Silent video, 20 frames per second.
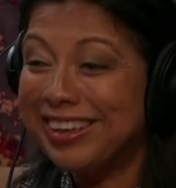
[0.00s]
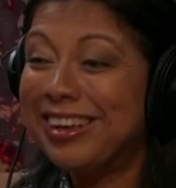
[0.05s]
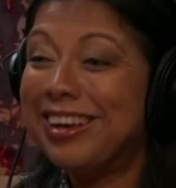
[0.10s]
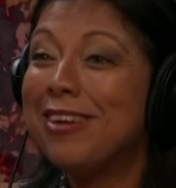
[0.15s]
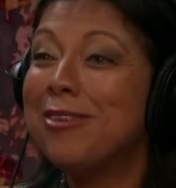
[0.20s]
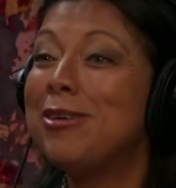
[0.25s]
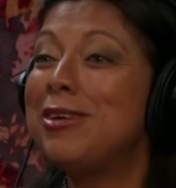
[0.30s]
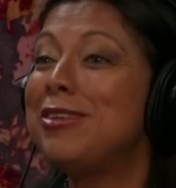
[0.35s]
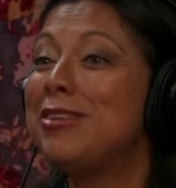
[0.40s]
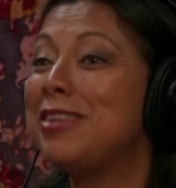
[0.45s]

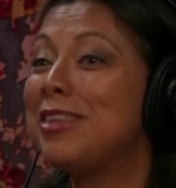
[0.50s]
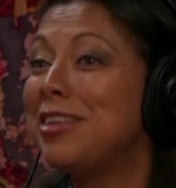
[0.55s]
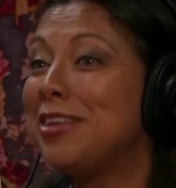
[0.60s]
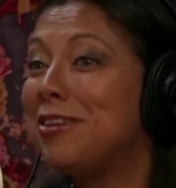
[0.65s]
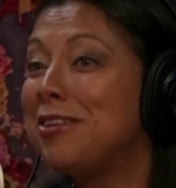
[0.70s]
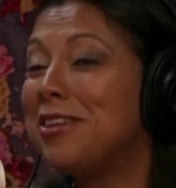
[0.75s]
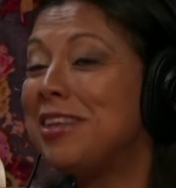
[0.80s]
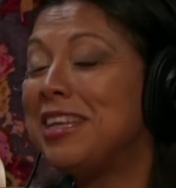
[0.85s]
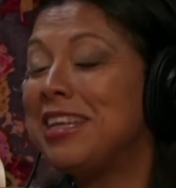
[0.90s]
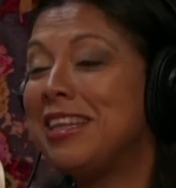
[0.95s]
we
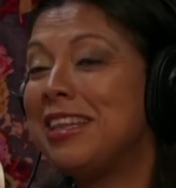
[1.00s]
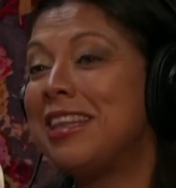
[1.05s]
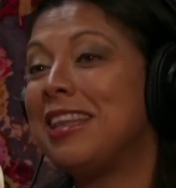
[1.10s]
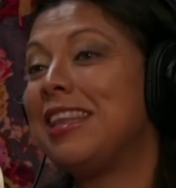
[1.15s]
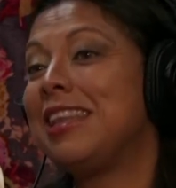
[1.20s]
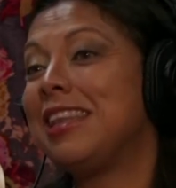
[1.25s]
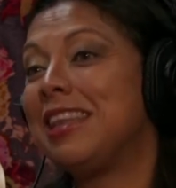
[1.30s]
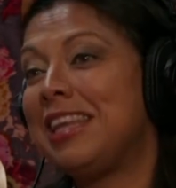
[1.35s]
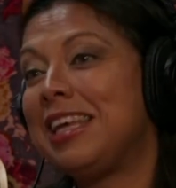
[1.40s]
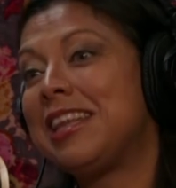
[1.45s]
still didn't
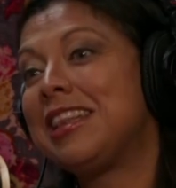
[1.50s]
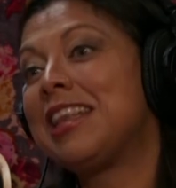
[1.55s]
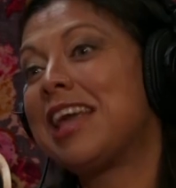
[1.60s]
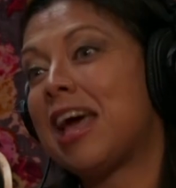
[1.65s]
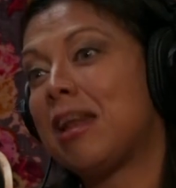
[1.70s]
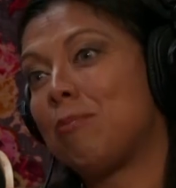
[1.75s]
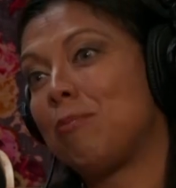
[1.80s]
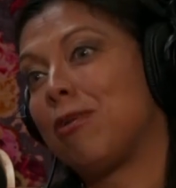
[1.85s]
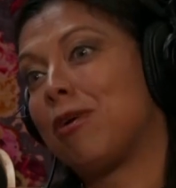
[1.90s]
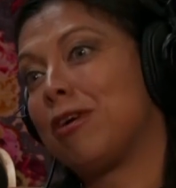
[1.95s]
need
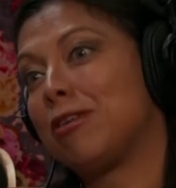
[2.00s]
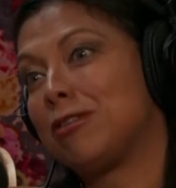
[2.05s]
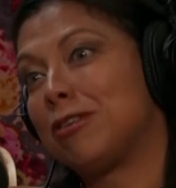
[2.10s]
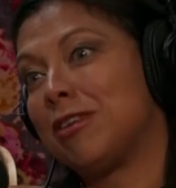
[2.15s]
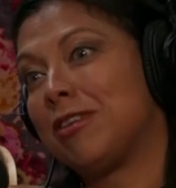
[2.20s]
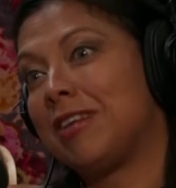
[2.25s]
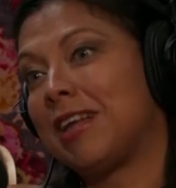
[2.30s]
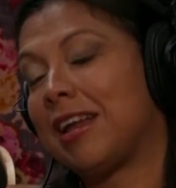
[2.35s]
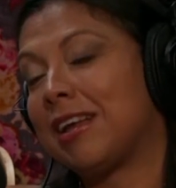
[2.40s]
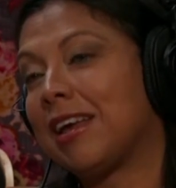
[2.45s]
that
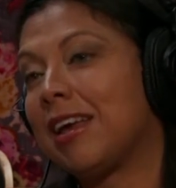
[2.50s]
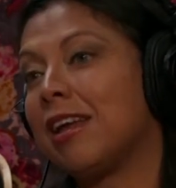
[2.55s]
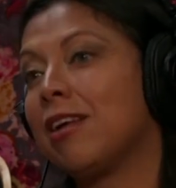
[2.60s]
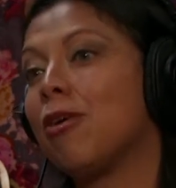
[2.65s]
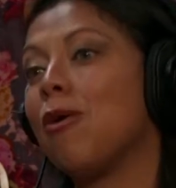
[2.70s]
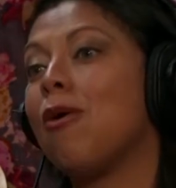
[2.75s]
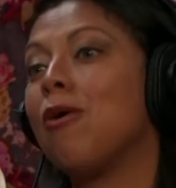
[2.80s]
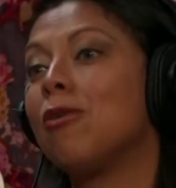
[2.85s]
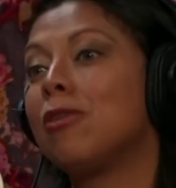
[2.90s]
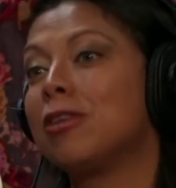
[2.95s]
person that can
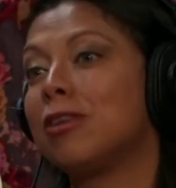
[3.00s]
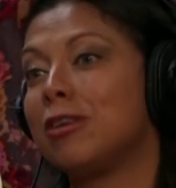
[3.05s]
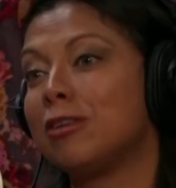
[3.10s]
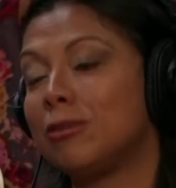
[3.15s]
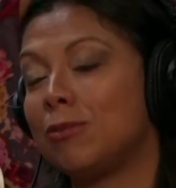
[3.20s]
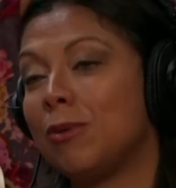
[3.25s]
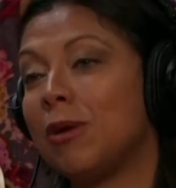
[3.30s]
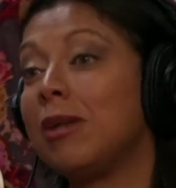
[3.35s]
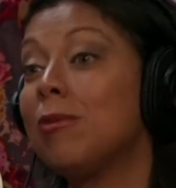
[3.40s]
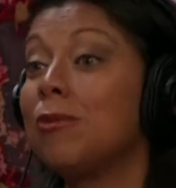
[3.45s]
hold us
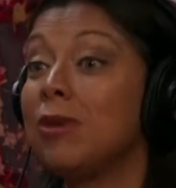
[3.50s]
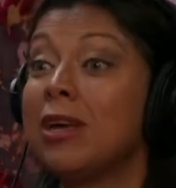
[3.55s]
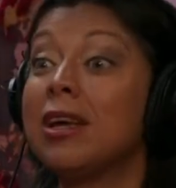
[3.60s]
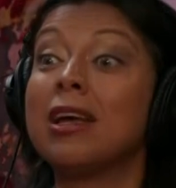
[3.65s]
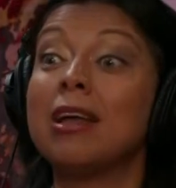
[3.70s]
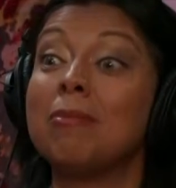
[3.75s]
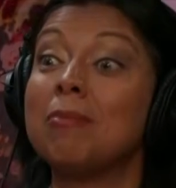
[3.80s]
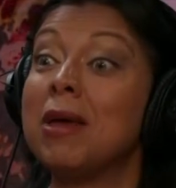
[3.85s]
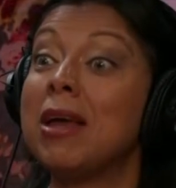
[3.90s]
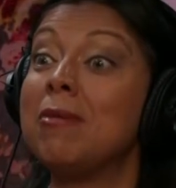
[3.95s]
when we
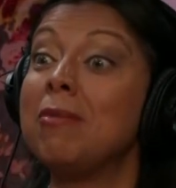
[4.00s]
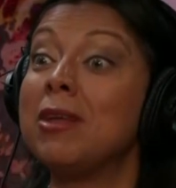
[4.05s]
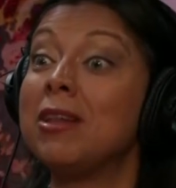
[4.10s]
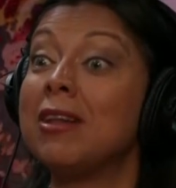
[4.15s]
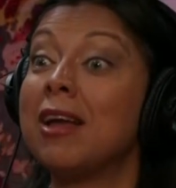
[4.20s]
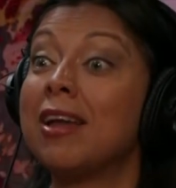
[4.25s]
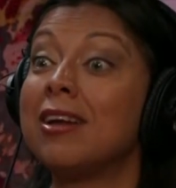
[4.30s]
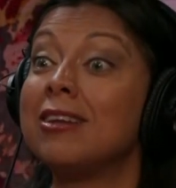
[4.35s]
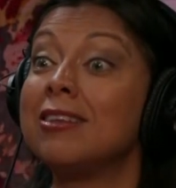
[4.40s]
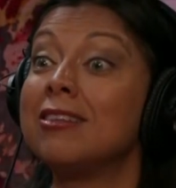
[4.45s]
can maybe
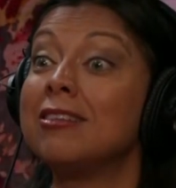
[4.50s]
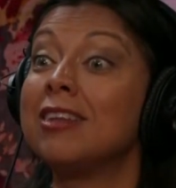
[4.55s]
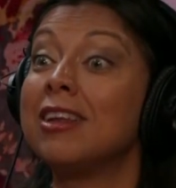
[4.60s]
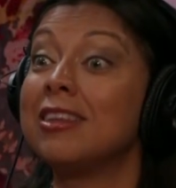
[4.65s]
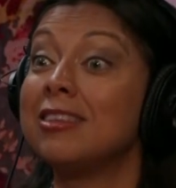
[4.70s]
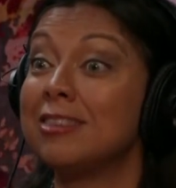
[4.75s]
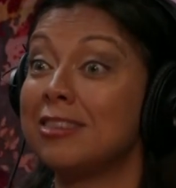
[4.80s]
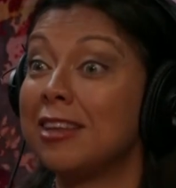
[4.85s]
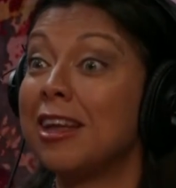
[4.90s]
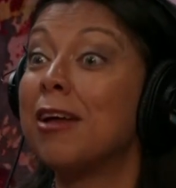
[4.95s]
not
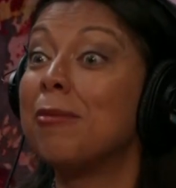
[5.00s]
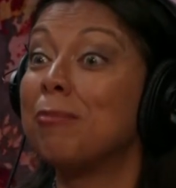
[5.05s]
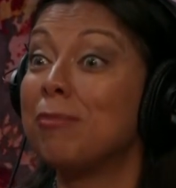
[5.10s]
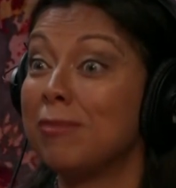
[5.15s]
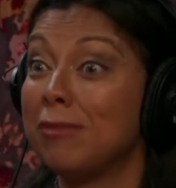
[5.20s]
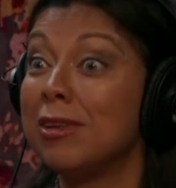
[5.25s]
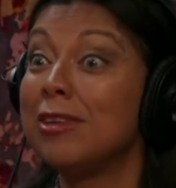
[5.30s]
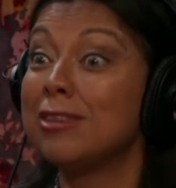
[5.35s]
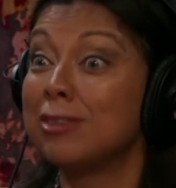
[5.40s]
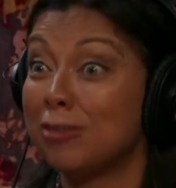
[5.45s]
stand that
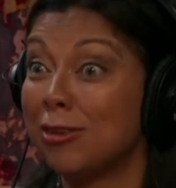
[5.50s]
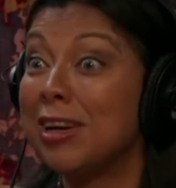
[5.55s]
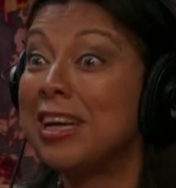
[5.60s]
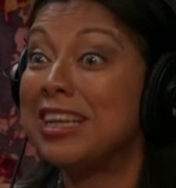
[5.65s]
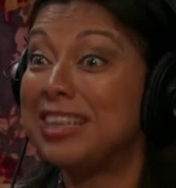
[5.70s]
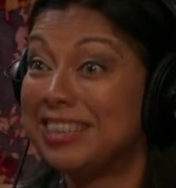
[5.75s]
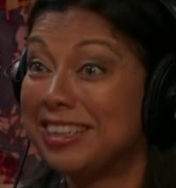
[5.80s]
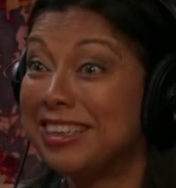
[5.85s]
straight.